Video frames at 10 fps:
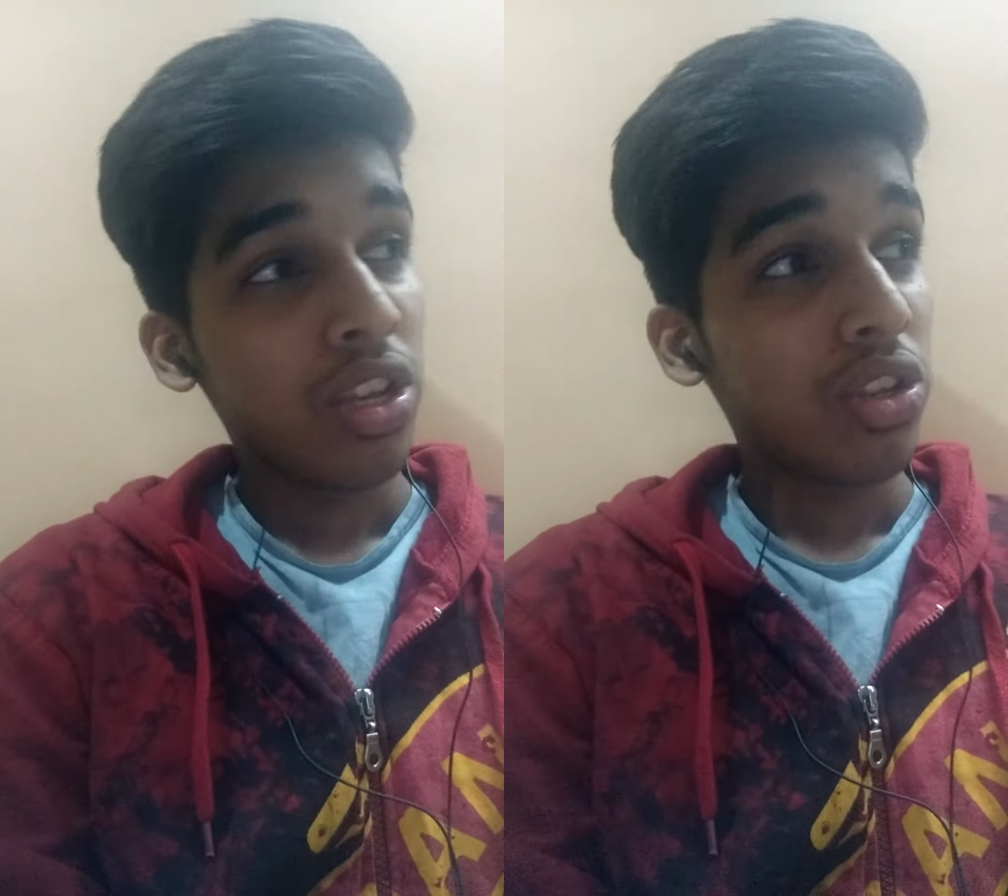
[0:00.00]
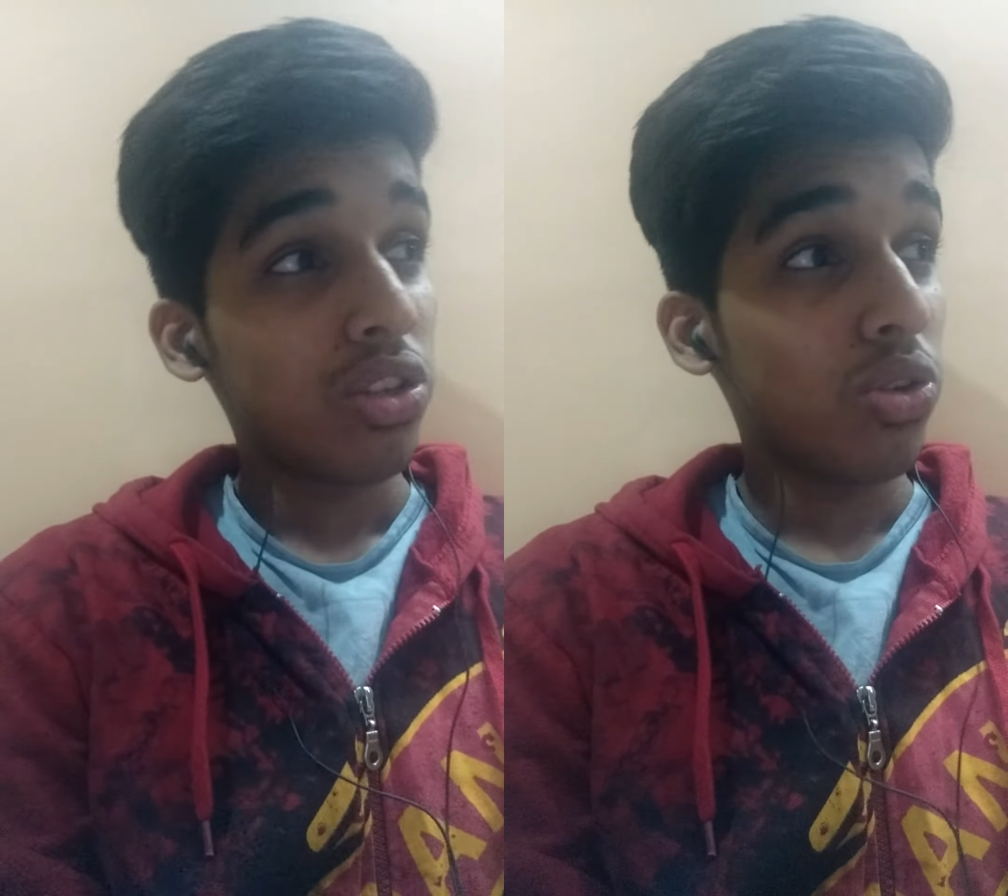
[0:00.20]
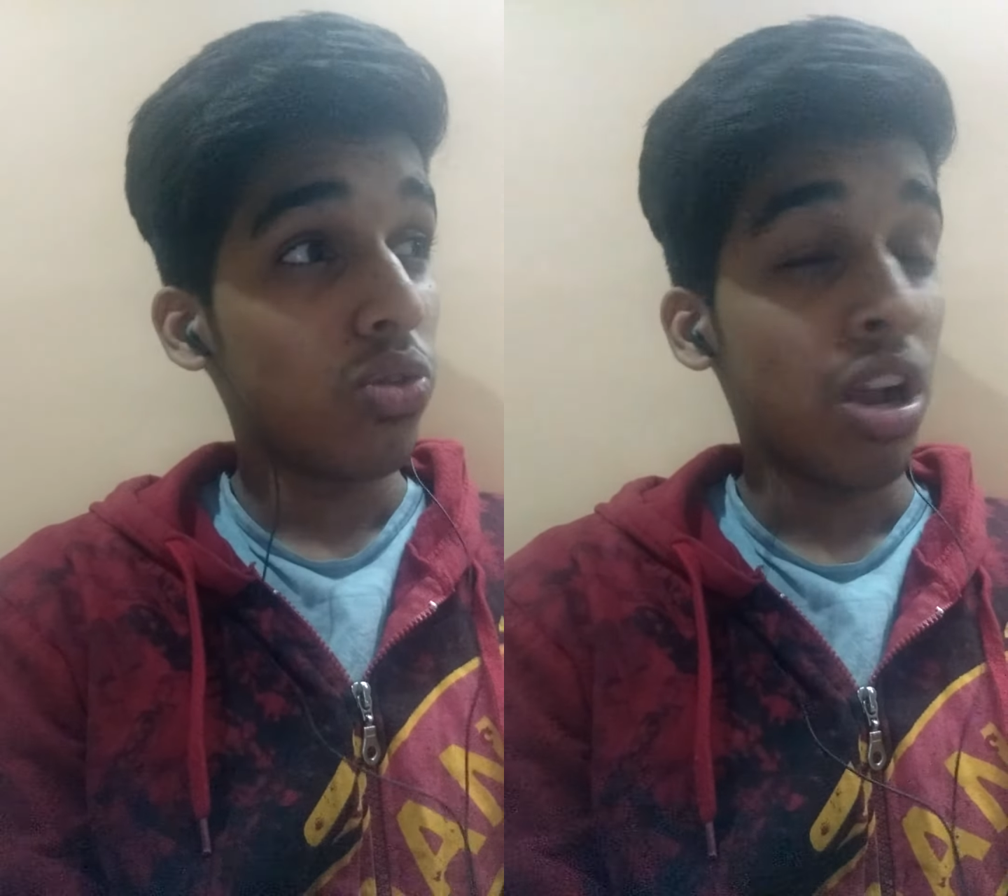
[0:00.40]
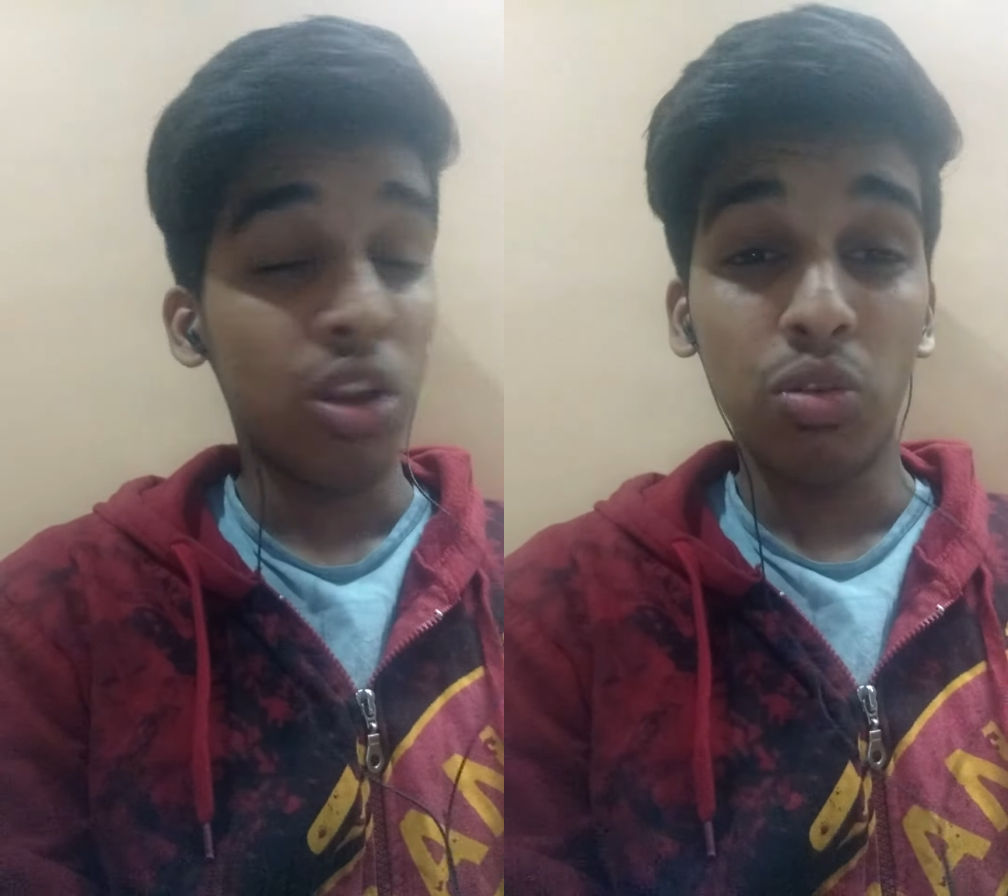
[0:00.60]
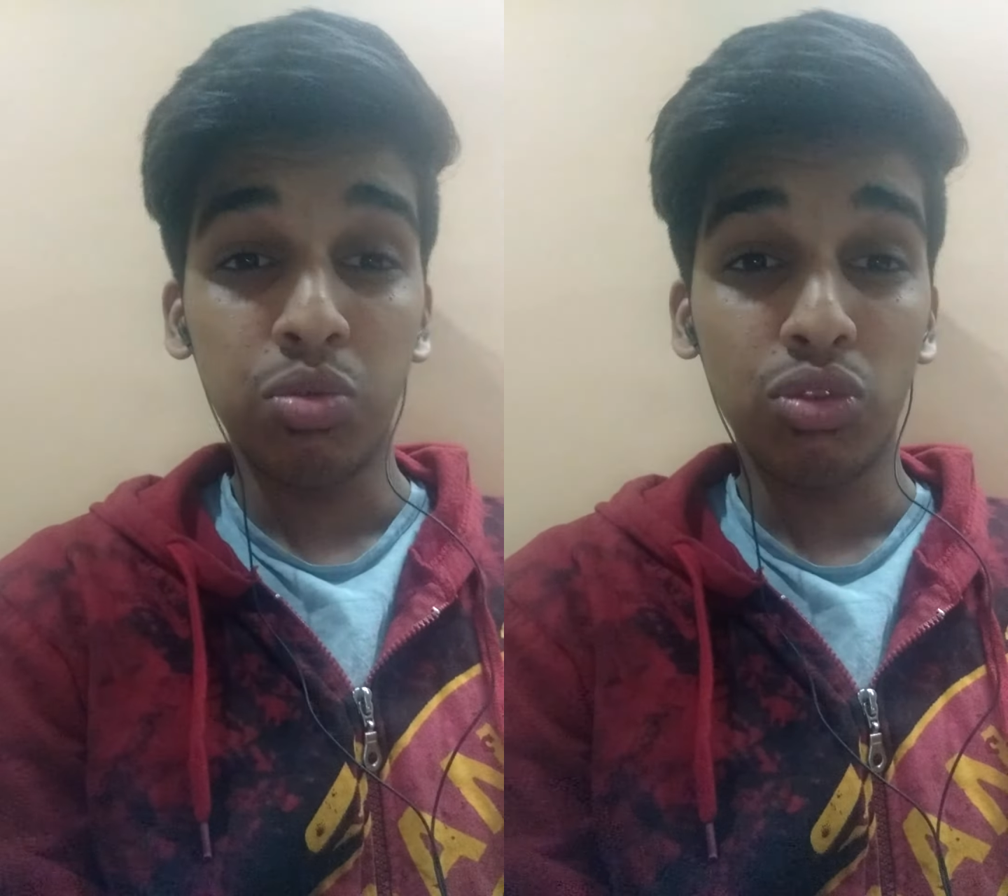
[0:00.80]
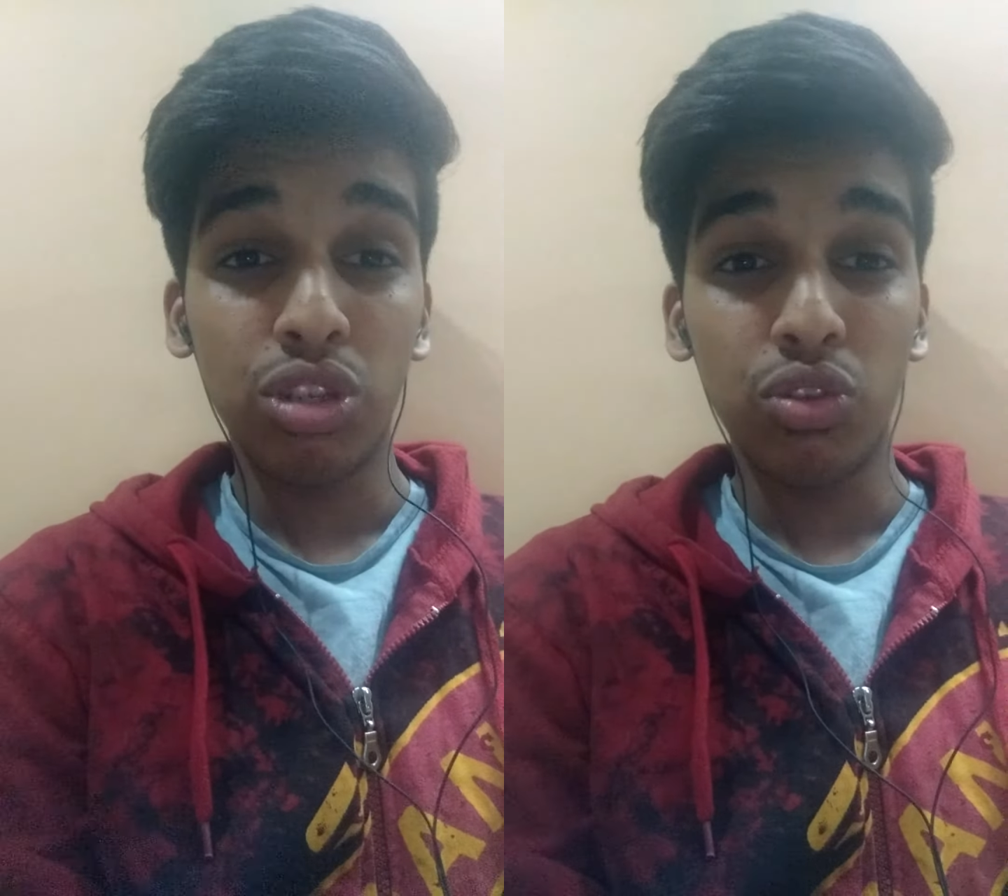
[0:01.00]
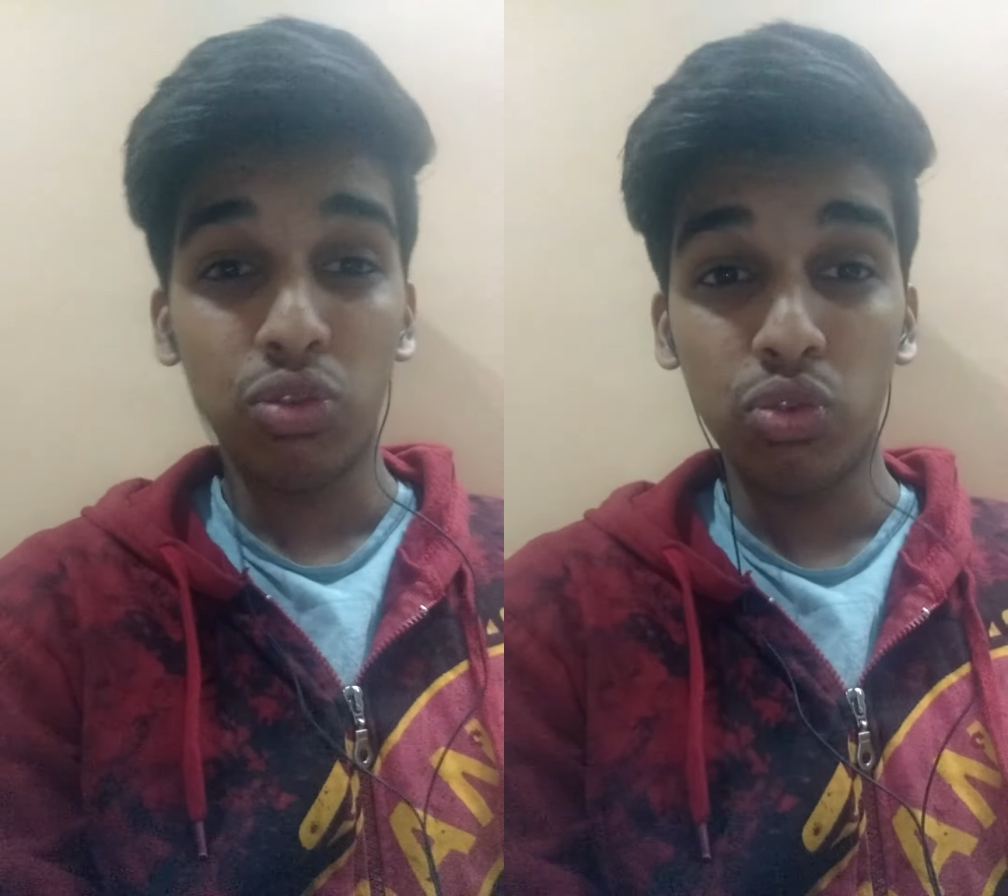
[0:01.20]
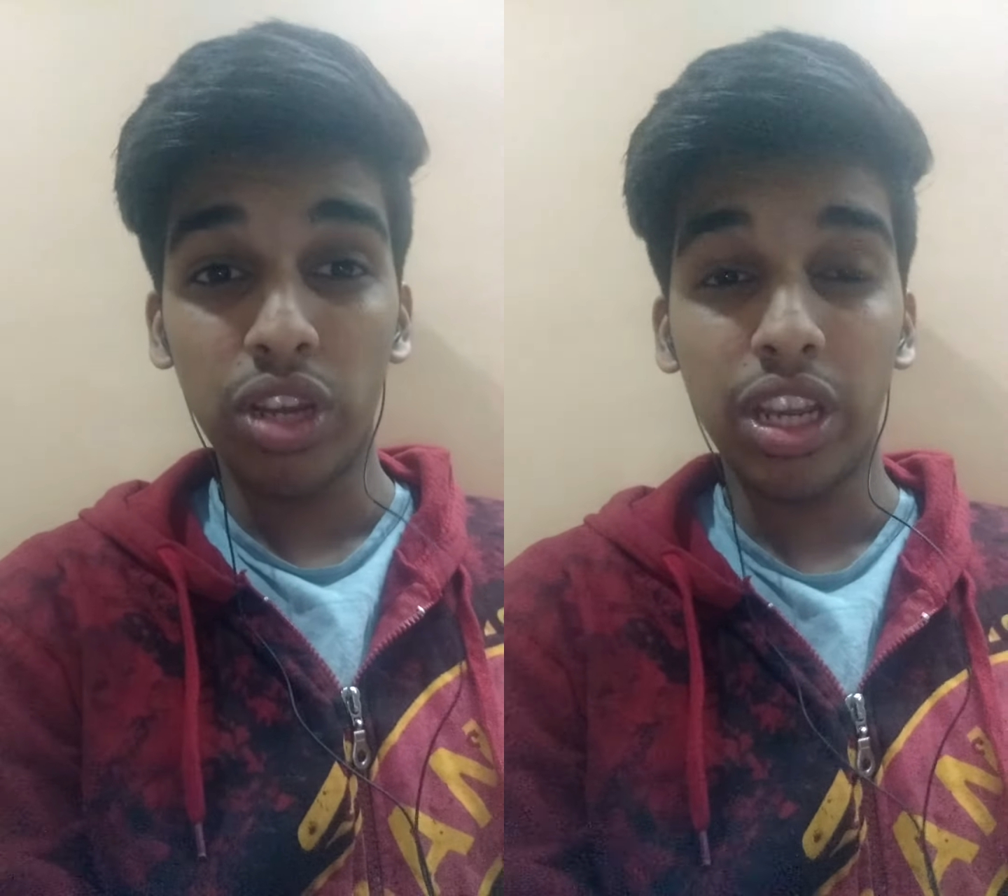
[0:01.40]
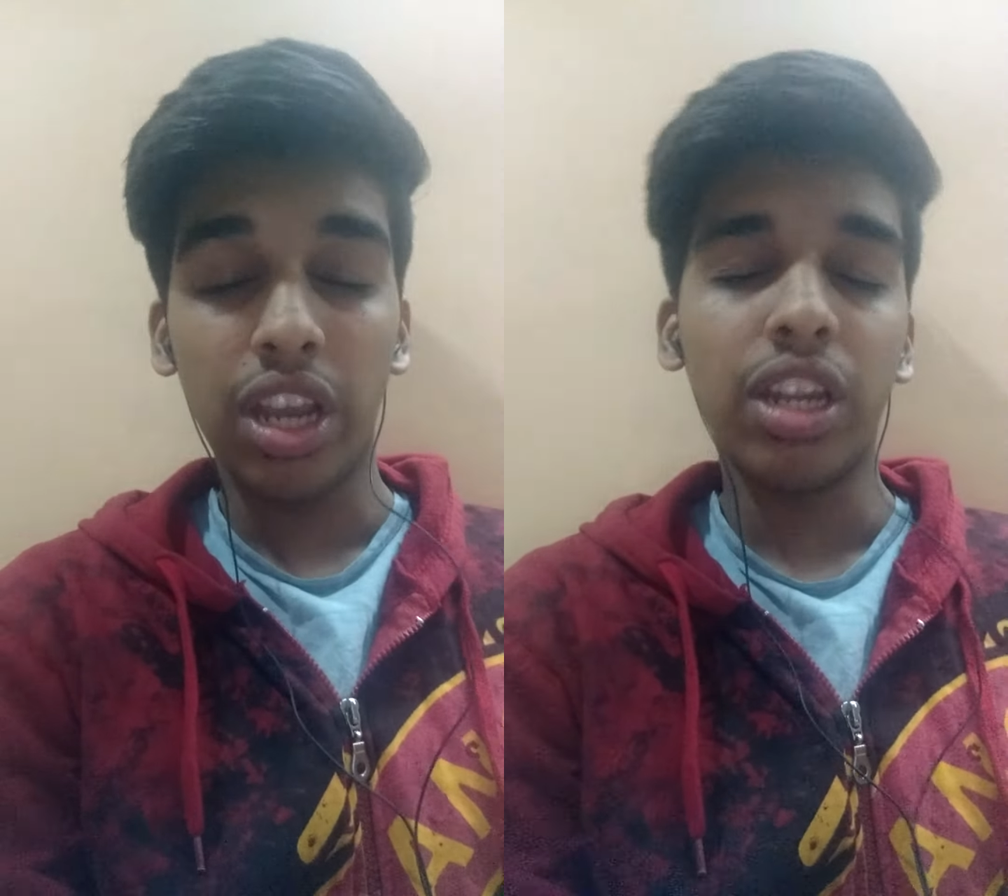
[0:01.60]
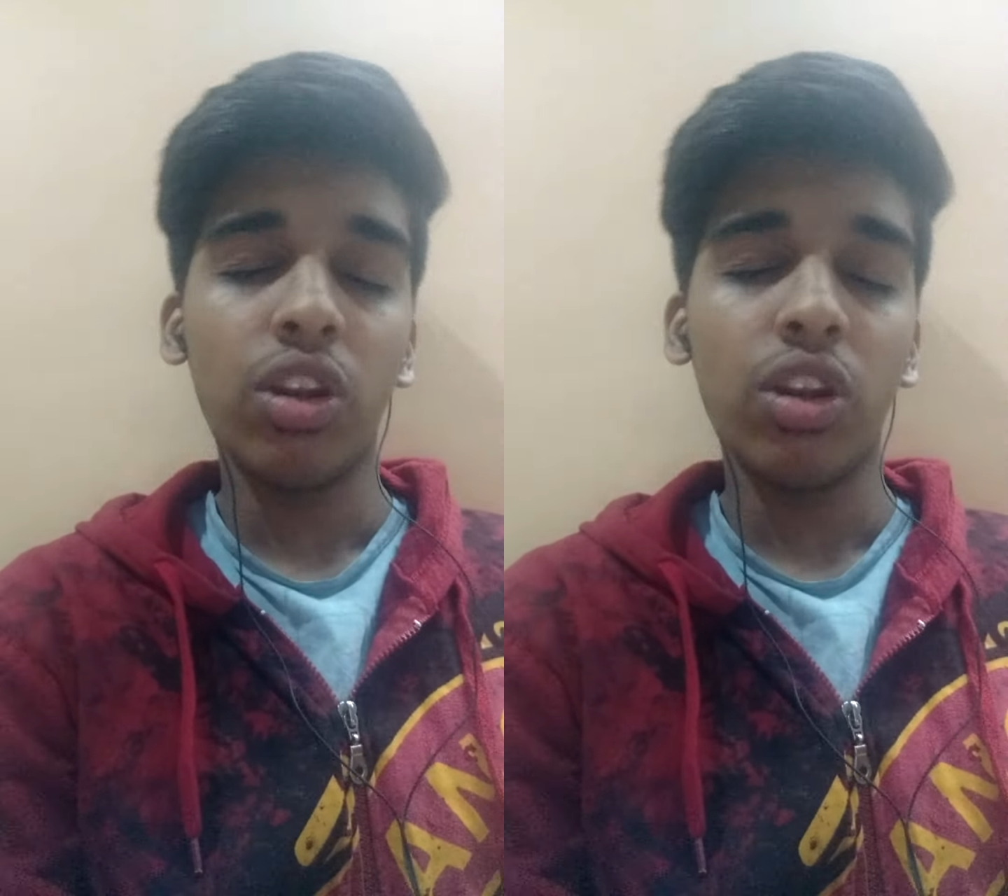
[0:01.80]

So I hope to see you soon again